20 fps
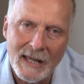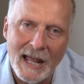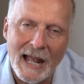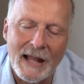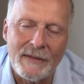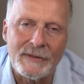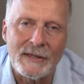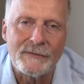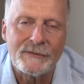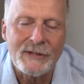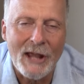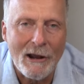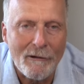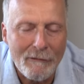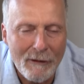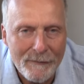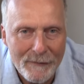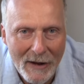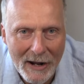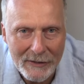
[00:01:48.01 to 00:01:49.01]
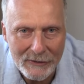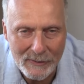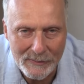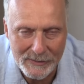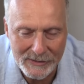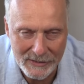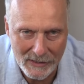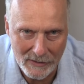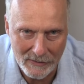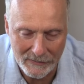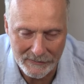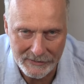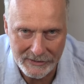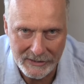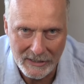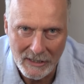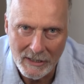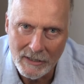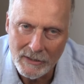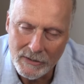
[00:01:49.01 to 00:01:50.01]
and they've terrified
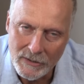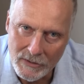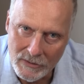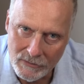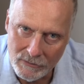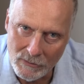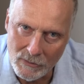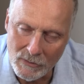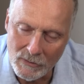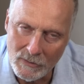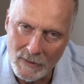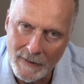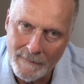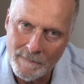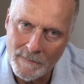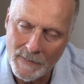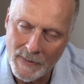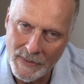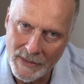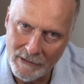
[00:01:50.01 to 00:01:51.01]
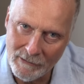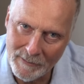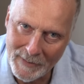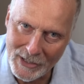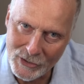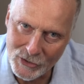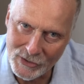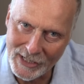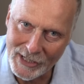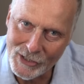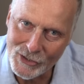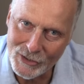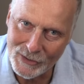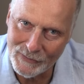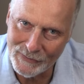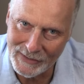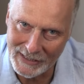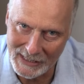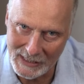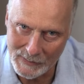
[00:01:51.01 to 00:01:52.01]
themselves through their imagination
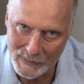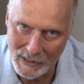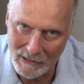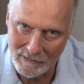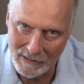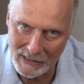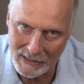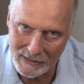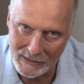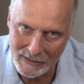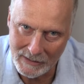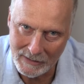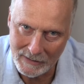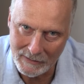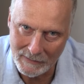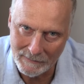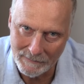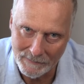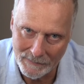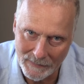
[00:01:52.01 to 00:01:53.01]
of the experience.